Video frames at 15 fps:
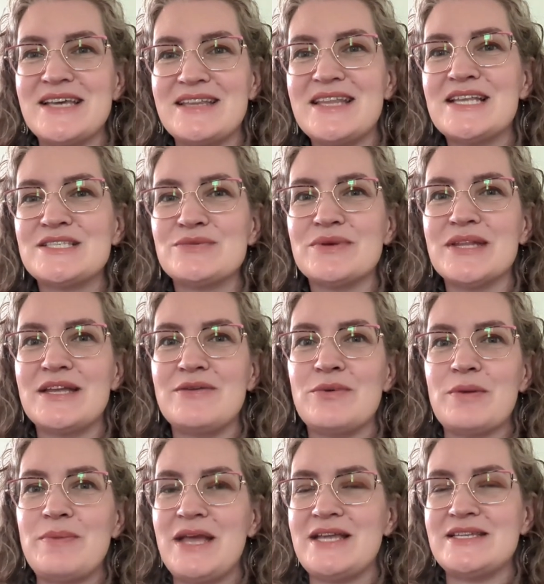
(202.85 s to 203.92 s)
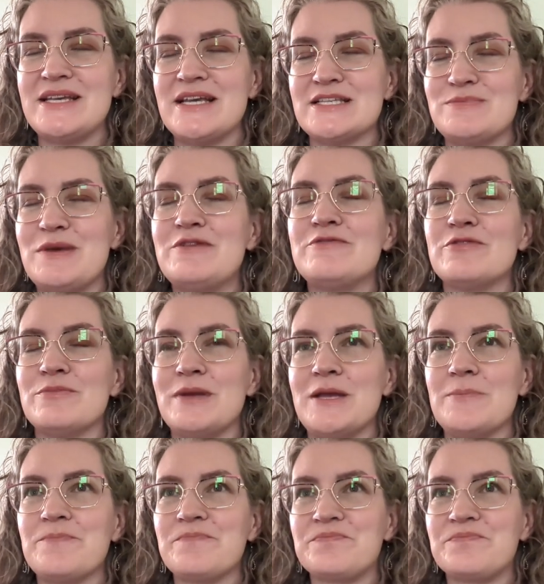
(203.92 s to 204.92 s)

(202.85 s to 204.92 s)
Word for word: And that's really what painting has been for me.